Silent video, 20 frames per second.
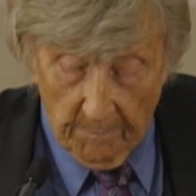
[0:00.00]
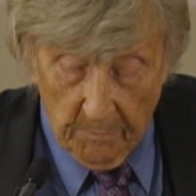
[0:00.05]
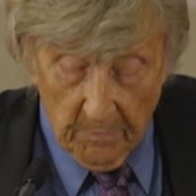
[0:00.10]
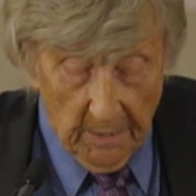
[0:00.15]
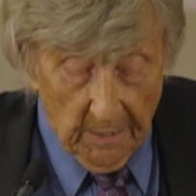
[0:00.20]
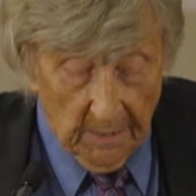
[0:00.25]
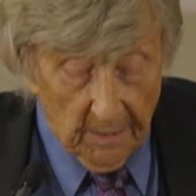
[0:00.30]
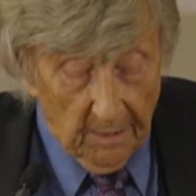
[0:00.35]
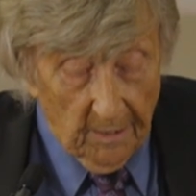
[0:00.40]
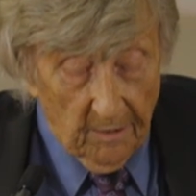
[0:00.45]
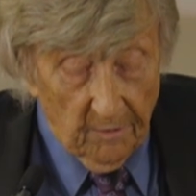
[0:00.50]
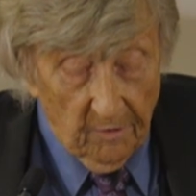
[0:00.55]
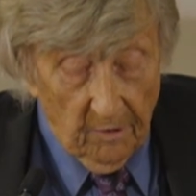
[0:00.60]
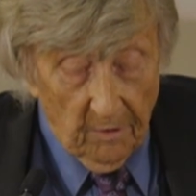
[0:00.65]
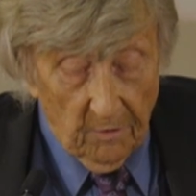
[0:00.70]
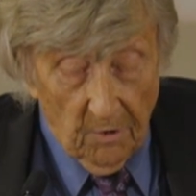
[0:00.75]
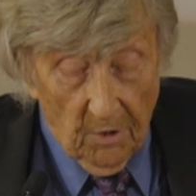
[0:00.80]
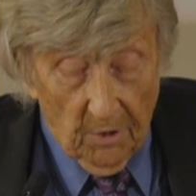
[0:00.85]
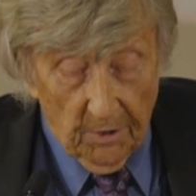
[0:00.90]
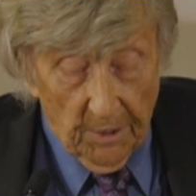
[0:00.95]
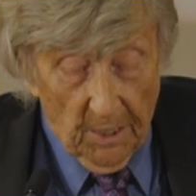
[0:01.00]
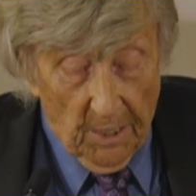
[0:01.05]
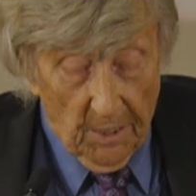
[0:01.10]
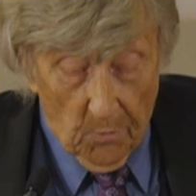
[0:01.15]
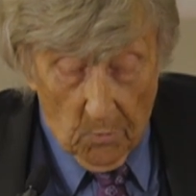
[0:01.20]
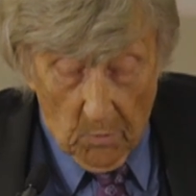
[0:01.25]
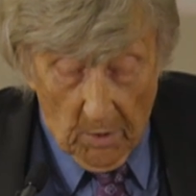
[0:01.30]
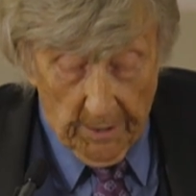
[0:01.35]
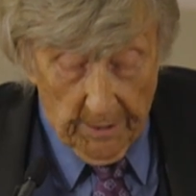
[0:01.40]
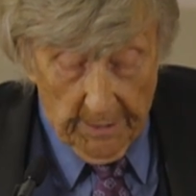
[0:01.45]
Yet is it not
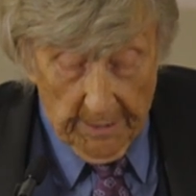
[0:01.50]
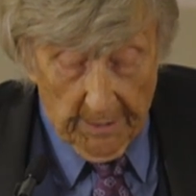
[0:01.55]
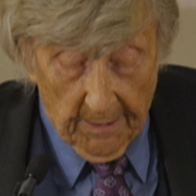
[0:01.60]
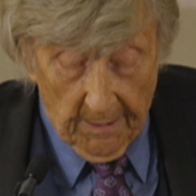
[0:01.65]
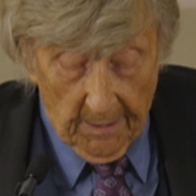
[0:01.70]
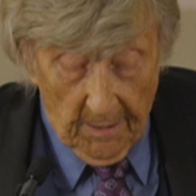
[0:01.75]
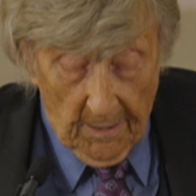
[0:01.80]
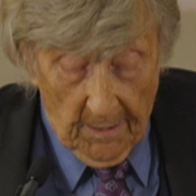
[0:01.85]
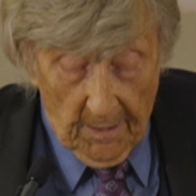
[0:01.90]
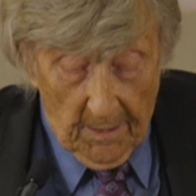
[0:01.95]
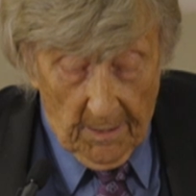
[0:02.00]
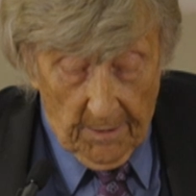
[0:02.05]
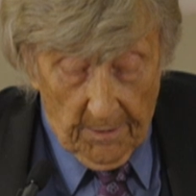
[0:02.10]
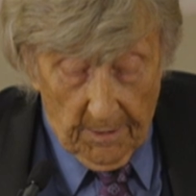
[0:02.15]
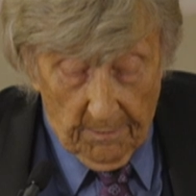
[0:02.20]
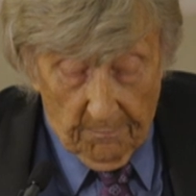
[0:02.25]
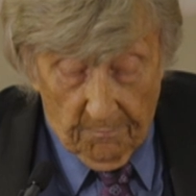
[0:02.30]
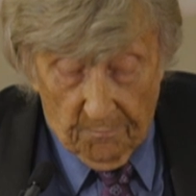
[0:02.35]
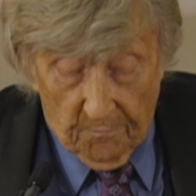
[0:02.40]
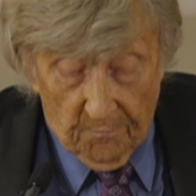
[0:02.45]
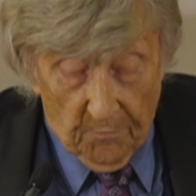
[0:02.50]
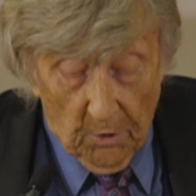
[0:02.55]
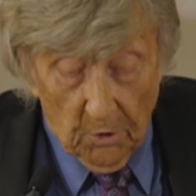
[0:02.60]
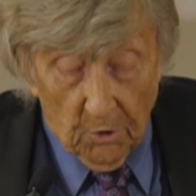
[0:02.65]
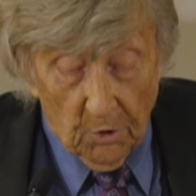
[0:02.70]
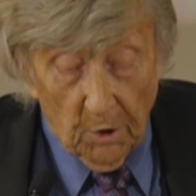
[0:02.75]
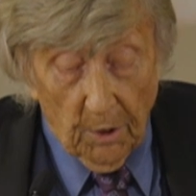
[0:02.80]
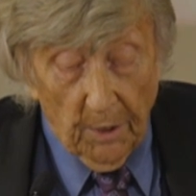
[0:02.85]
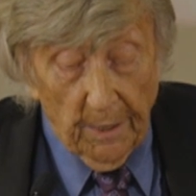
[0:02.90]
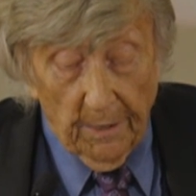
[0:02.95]
ironic that
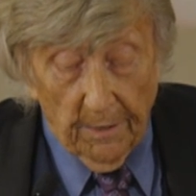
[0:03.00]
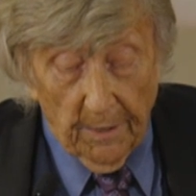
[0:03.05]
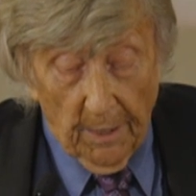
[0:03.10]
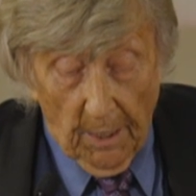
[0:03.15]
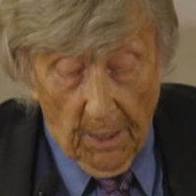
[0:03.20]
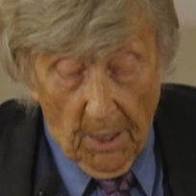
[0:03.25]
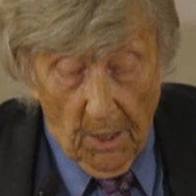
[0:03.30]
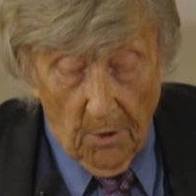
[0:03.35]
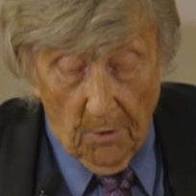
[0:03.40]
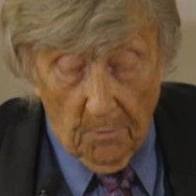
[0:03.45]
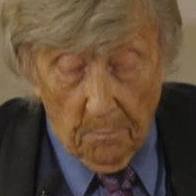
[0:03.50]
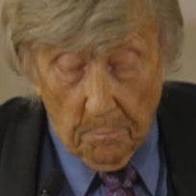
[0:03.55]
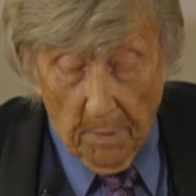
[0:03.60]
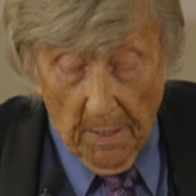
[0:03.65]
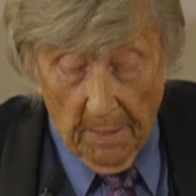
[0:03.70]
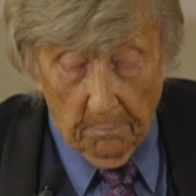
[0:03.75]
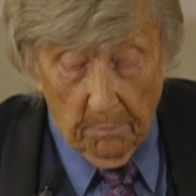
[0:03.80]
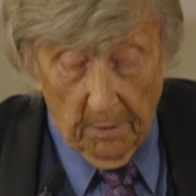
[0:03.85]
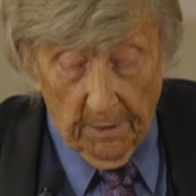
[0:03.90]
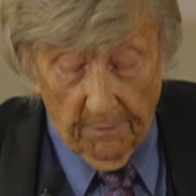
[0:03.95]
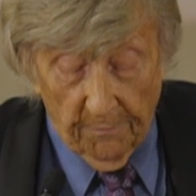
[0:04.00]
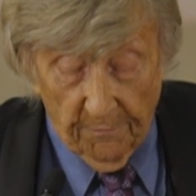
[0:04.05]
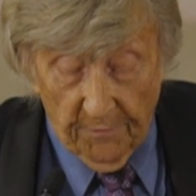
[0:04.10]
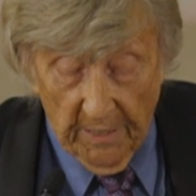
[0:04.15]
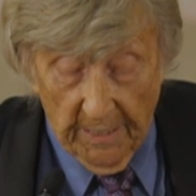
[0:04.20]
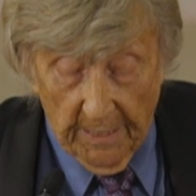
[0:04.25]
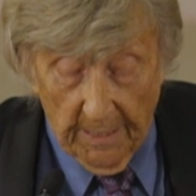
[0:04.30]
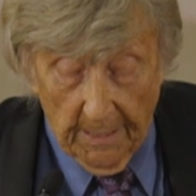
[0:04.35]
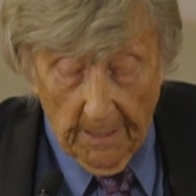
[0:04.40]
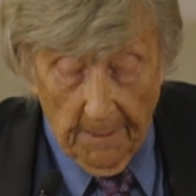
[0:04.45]
virtually the lone public
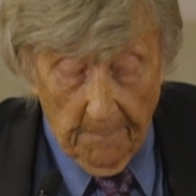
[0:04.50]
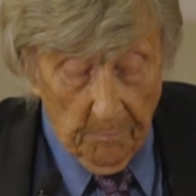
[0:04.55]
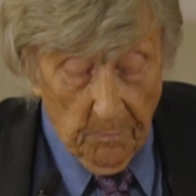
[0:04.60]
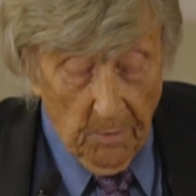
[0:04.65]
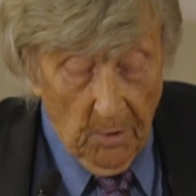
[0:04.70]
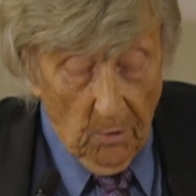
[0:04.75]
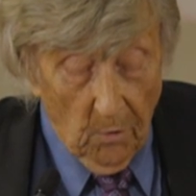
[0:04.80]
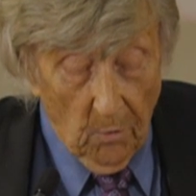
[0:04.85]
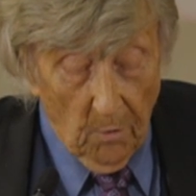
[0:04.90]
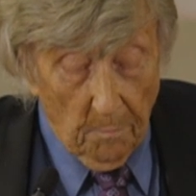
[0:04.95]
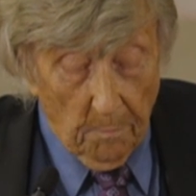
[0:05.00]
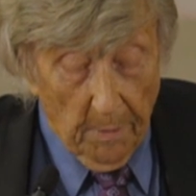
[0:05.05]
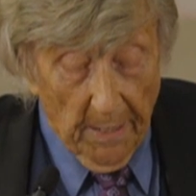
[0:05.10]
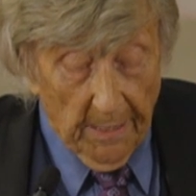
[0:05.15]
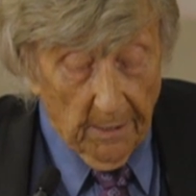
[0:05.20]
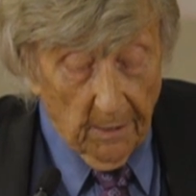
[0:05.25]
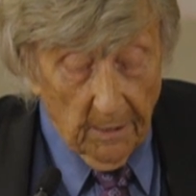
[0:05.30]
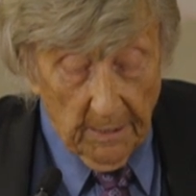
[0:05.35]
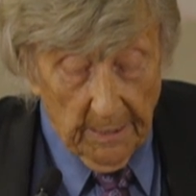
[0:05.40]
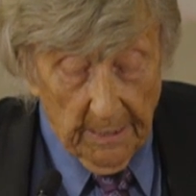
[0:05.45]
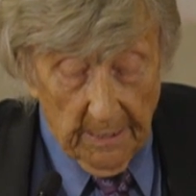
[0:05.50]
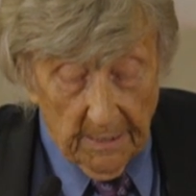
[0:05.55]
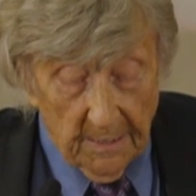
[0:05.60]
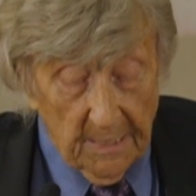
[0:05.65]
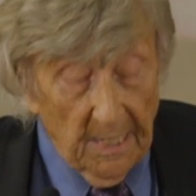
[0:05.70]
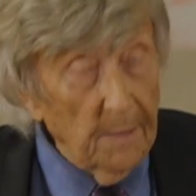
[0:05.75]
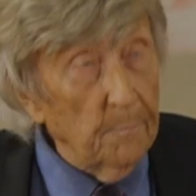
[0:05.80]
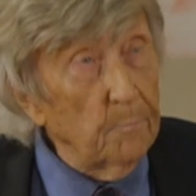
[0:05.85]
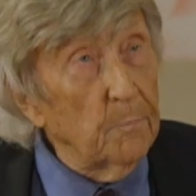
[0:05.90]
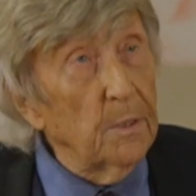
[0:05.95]
figure who apparently
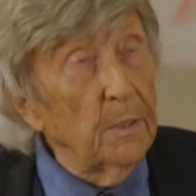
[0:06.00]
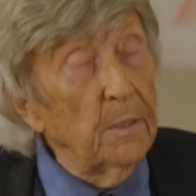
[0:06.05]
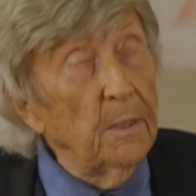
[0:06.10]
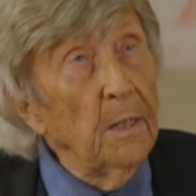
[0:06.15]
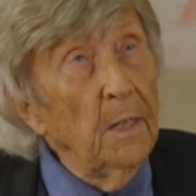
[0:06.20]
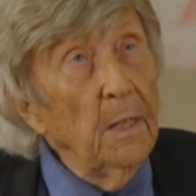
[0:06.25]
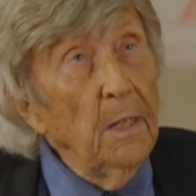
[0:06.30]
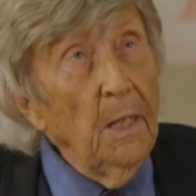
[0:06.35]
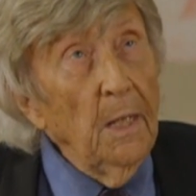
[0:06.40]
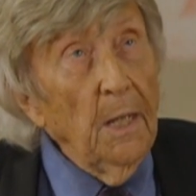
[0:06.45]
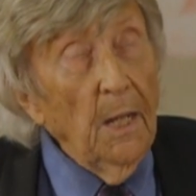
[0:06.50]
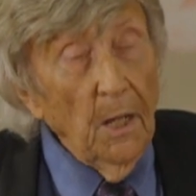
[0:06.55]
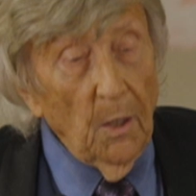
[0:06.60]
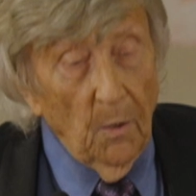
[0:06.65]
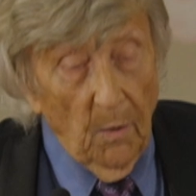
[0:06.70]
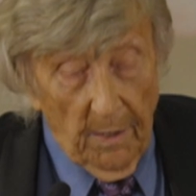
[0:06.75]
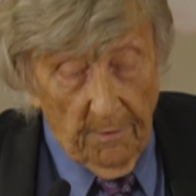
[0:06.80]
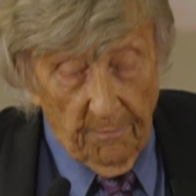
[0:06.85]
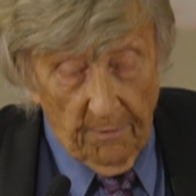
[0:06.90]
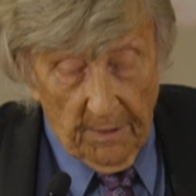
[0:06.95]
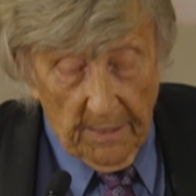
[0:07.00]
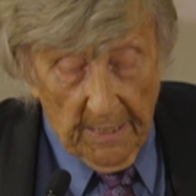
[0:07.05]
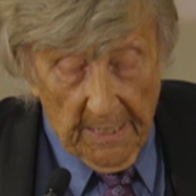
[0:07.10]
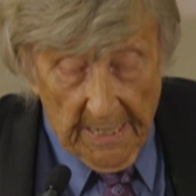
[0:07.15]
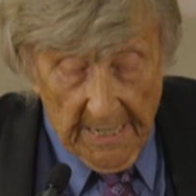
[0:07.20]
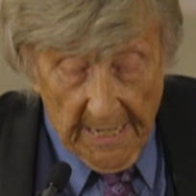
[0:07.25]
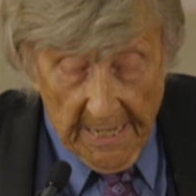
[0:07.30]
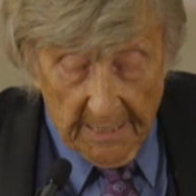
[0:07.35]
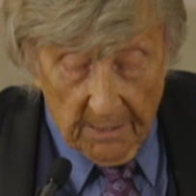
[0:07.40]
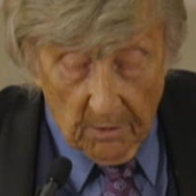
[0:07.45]
attempted, however
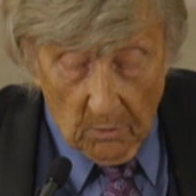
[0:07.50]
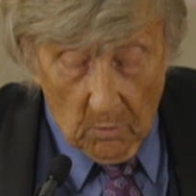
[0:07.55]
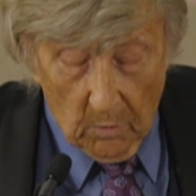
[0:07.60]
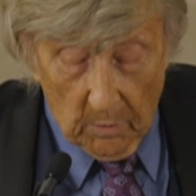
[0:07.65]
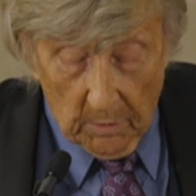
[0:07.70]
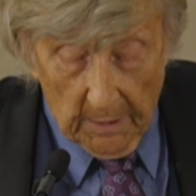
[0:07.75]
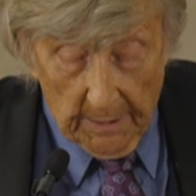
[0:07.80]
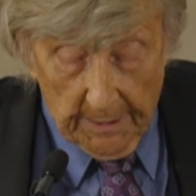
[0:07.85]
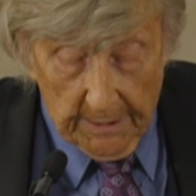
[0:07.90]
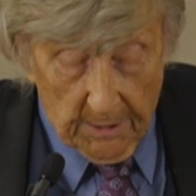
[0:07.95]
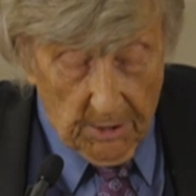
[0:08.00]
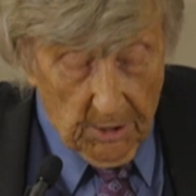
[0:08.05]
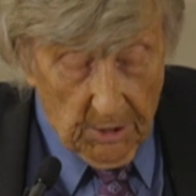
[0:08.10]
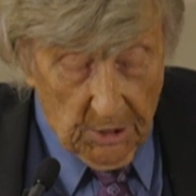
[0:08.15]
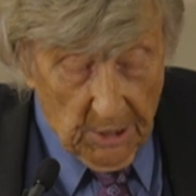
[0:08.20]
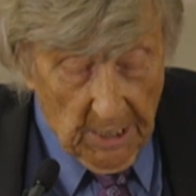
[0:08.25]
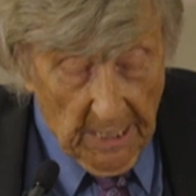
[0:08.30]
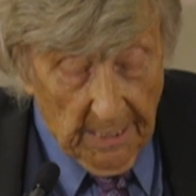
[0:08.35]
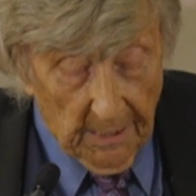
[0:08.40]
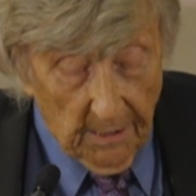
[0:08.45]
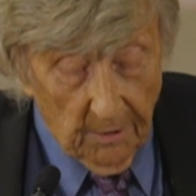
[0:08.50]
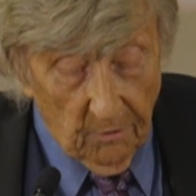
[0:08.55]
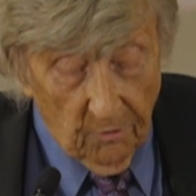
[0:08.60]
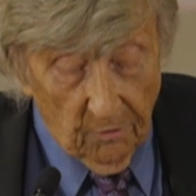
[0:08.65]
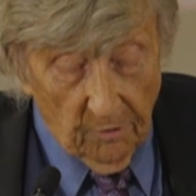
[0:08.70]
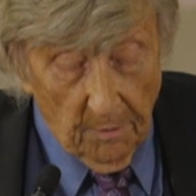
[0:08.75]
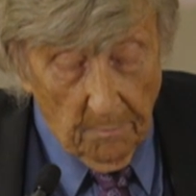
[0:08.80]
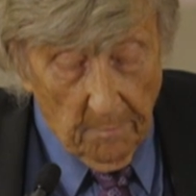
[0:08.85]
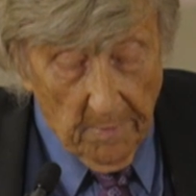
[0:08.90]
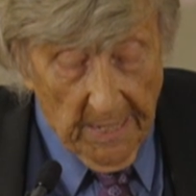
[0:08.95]
inadequately, to
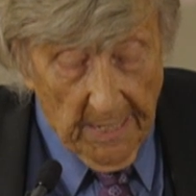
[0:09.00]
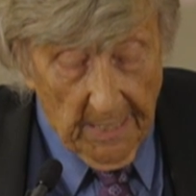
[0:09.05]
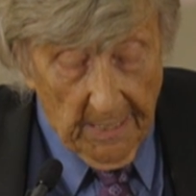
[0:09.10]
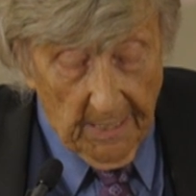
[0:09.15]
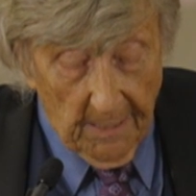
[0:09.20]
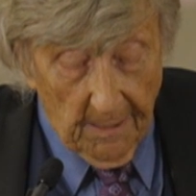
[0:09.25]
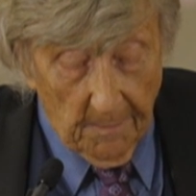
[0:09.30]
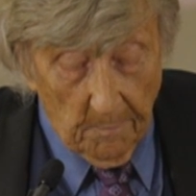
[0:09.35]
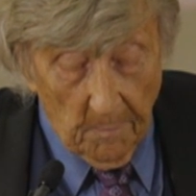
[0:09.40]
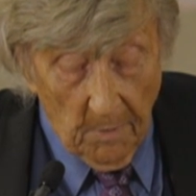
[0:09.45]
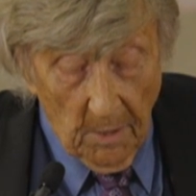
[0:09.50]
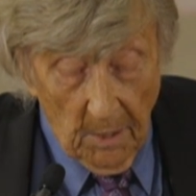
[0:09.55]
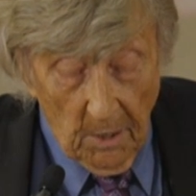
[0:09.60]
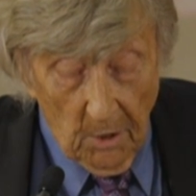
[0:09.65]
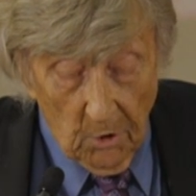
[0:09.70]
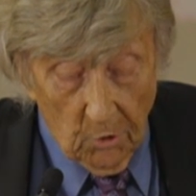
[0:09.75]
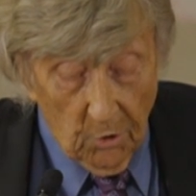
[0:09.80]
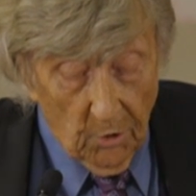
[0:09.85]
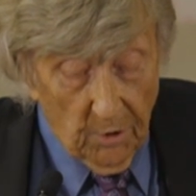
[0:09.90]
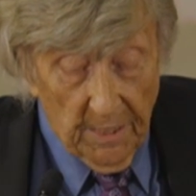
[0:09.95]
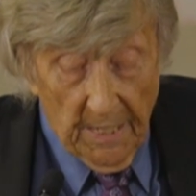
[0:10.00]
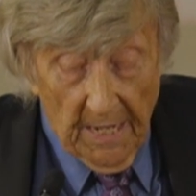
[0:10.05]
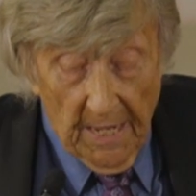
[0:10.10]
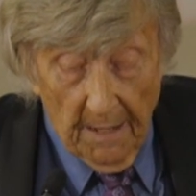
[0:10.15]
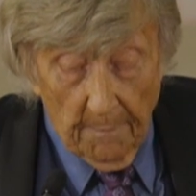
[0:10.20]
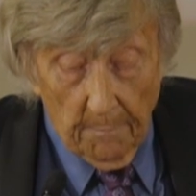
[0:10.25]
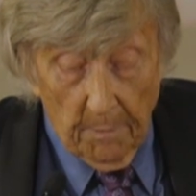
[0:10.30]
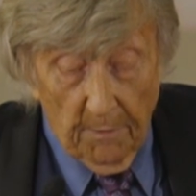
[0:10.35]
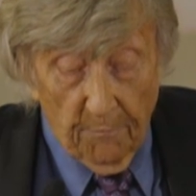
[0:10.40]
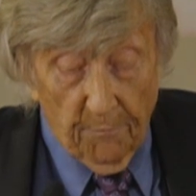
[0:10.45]
challenge the mayhem should now
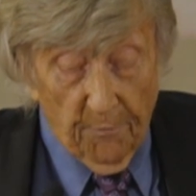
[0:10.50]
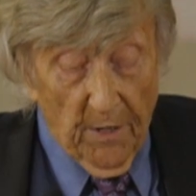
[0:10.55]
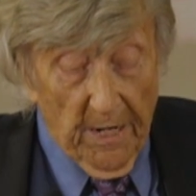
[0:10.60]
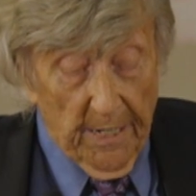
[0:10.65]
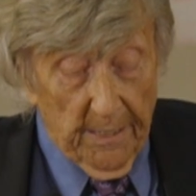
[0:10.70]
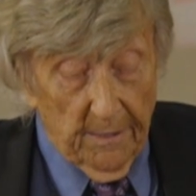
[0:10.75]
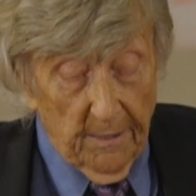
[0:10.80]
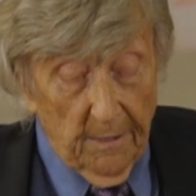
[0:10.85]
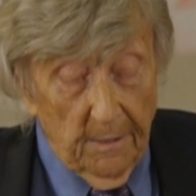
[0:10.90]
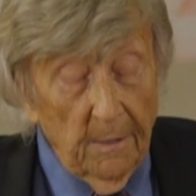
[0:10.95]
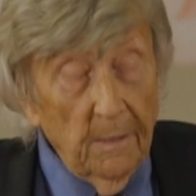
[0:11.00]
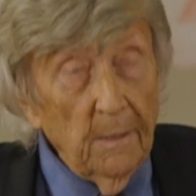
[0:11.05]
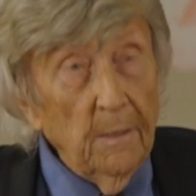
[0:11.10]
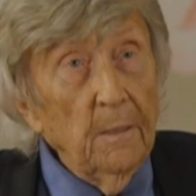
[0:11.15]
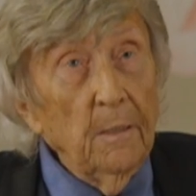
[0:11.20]
be freighted